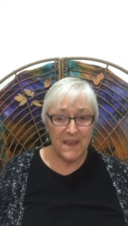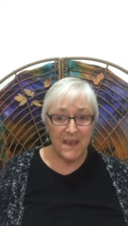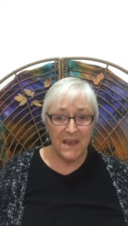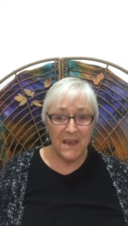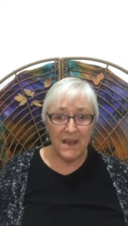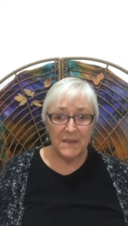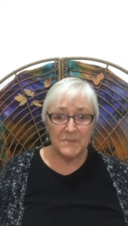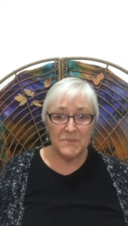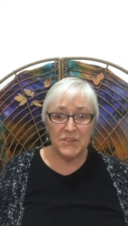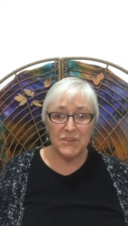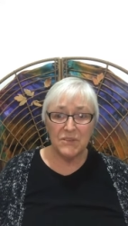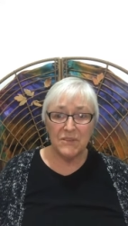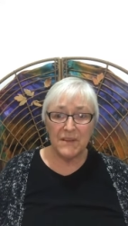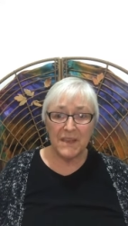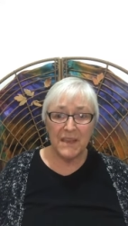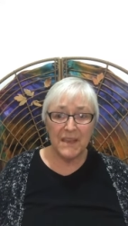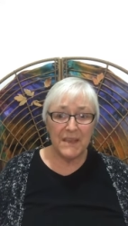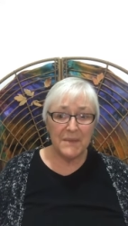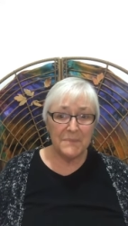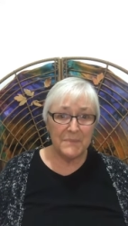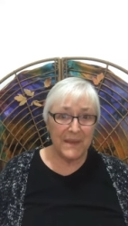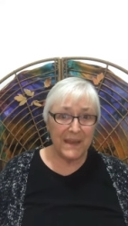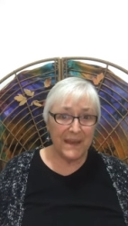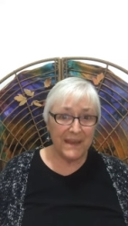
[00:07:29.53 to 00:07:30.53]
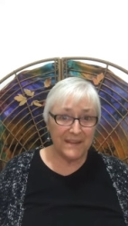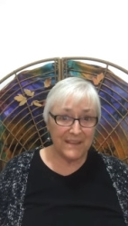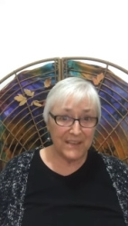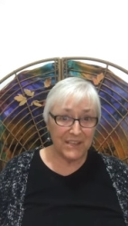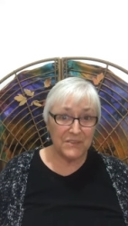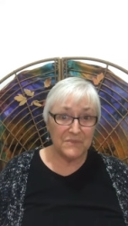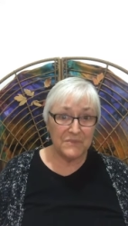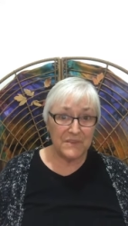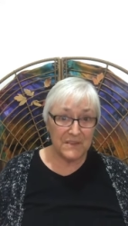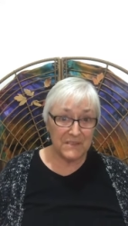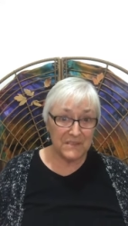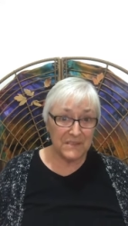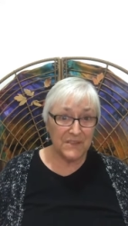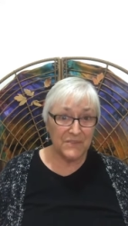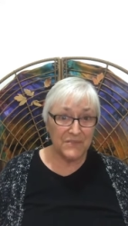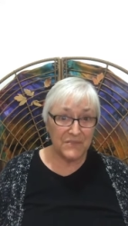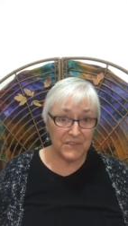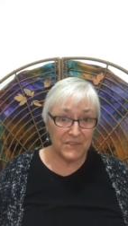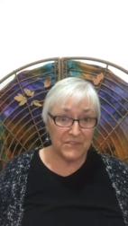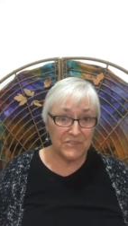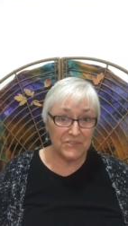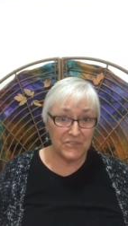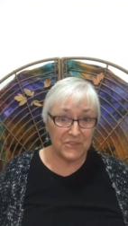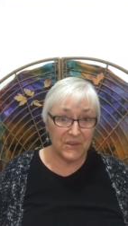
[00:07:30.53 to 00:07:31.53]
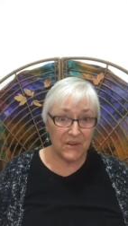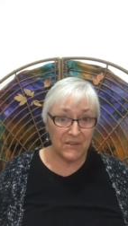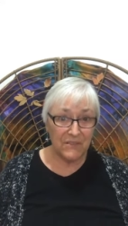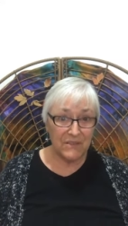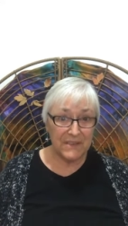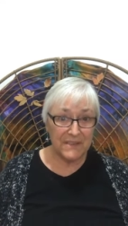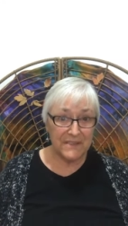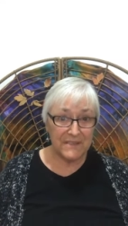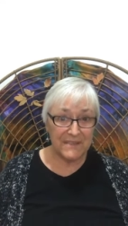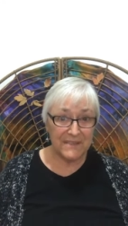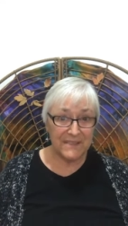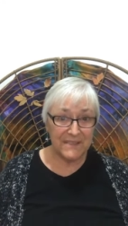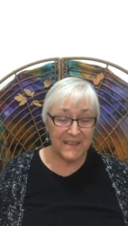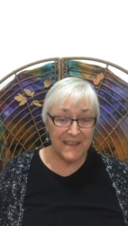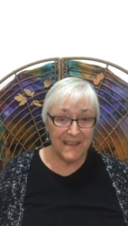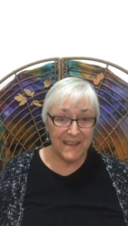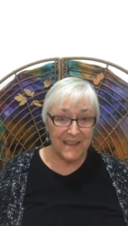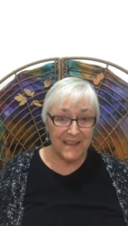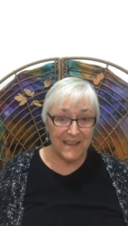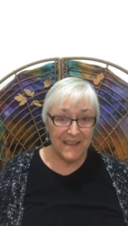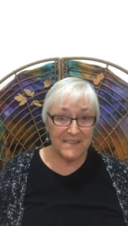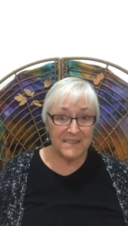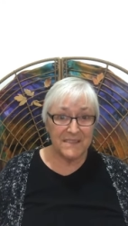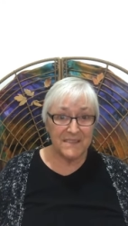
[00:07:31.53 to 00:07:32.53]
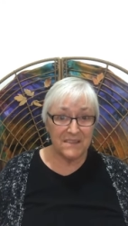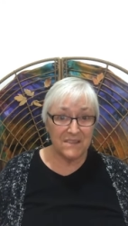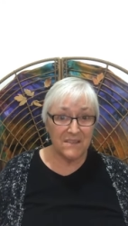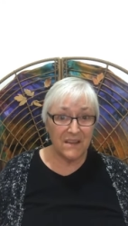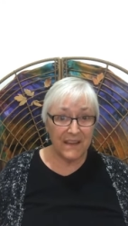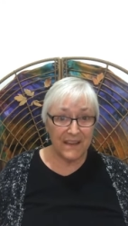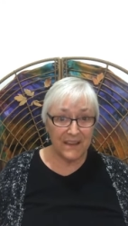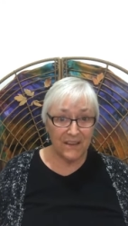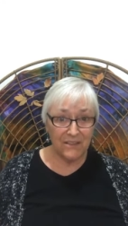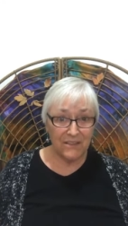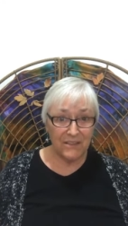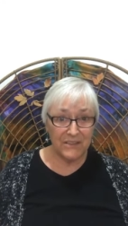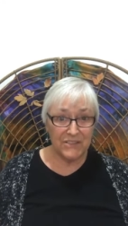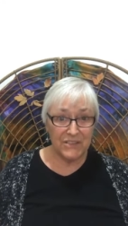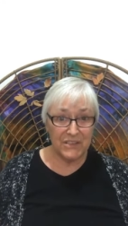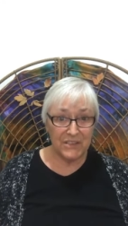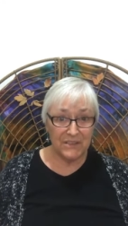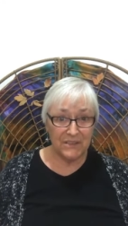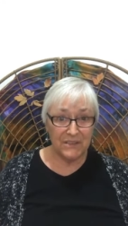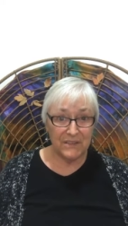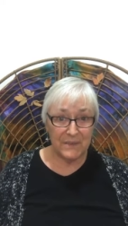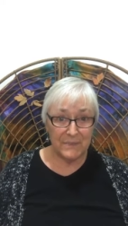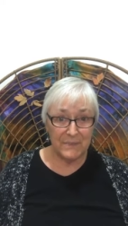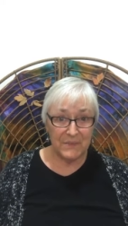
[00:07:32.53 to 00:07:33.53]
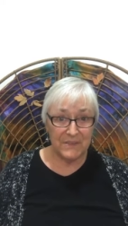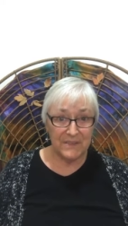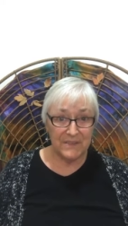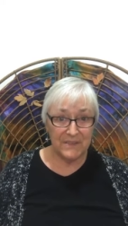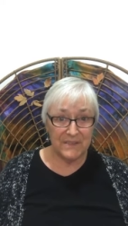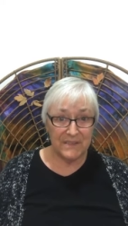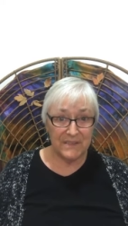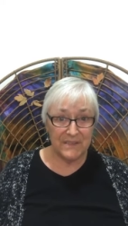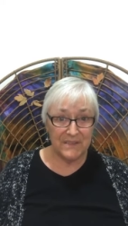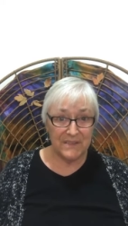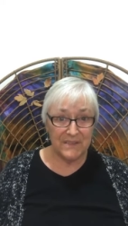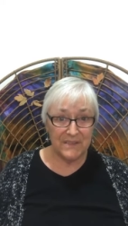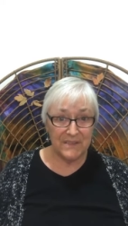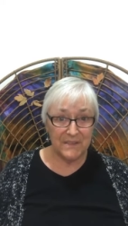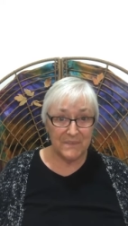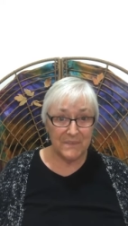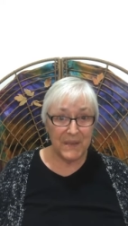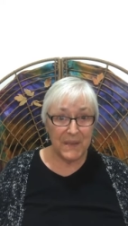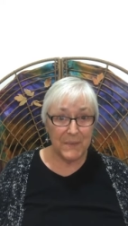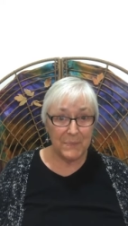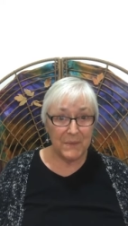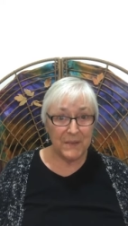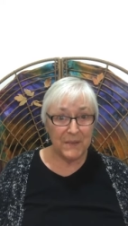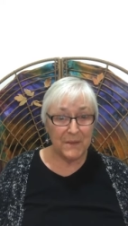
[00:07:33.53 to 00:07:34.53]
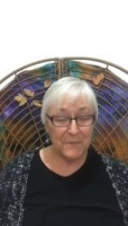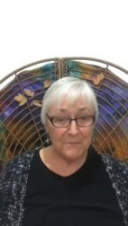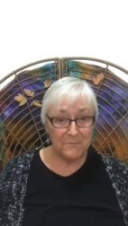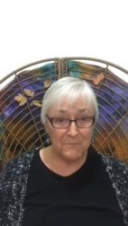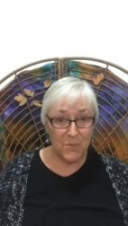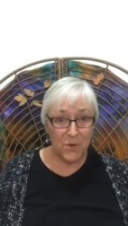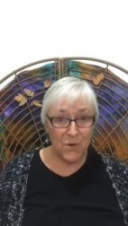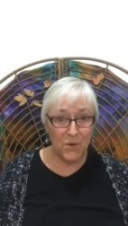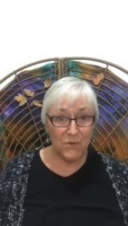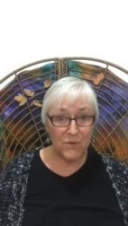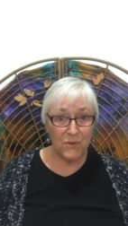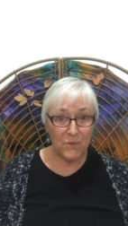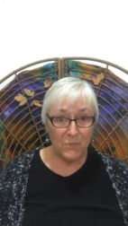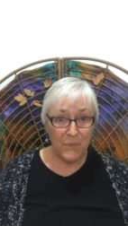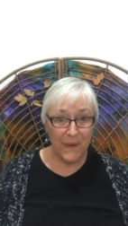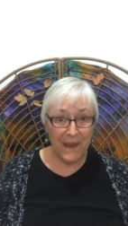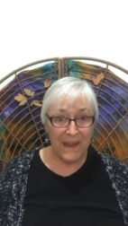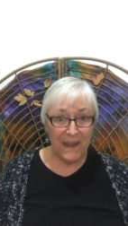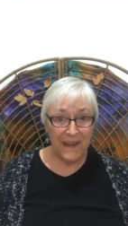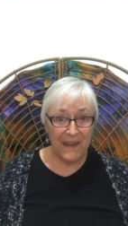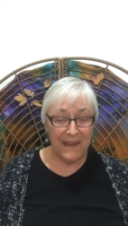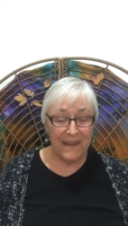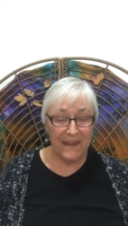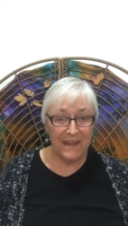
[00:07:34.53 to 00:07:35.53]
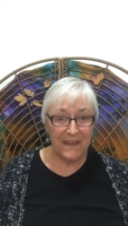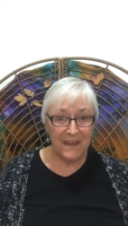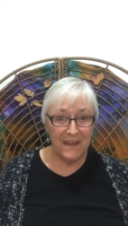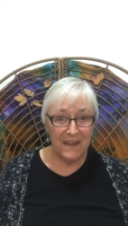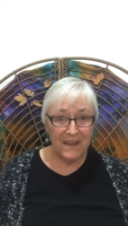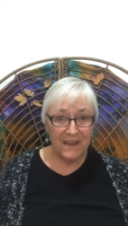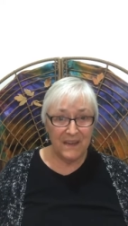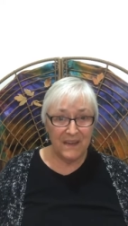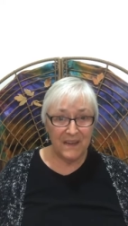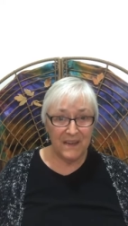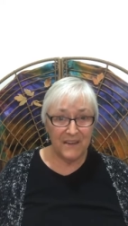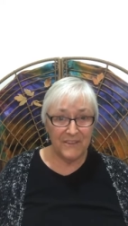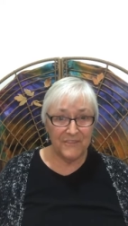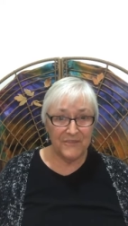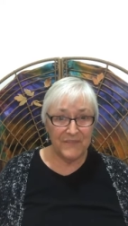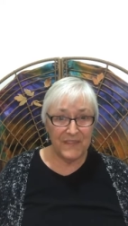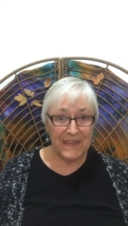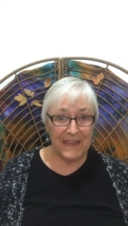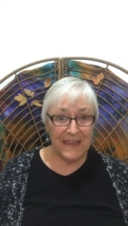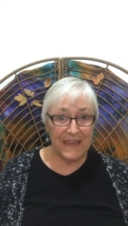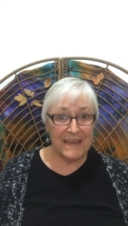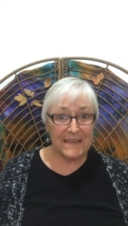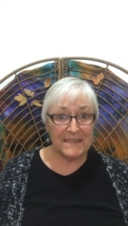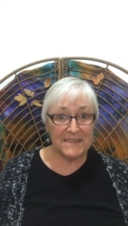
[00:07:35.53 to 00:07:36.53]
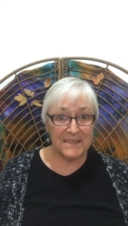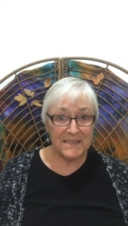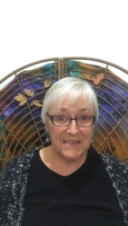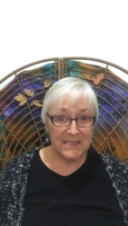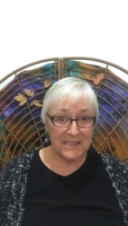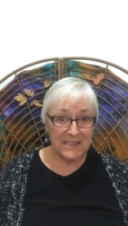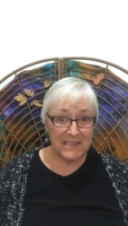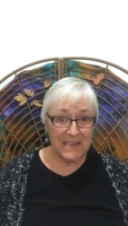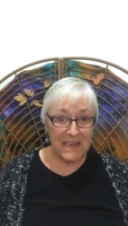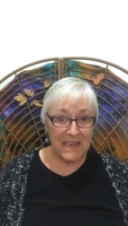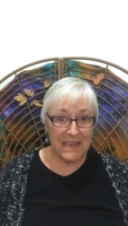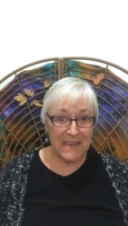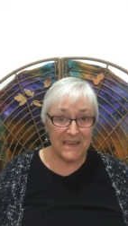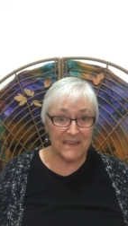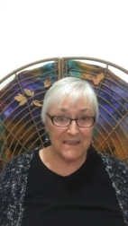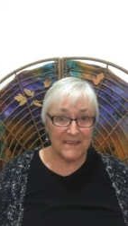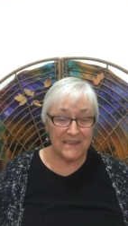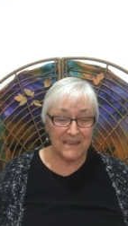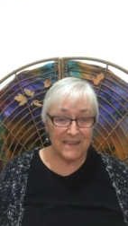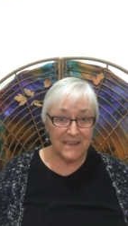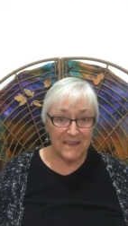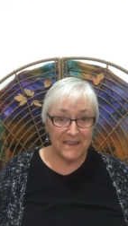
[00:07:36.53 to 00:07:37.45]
I'm talking about coercive controllers and psychological abusers. People are more aware of the unseen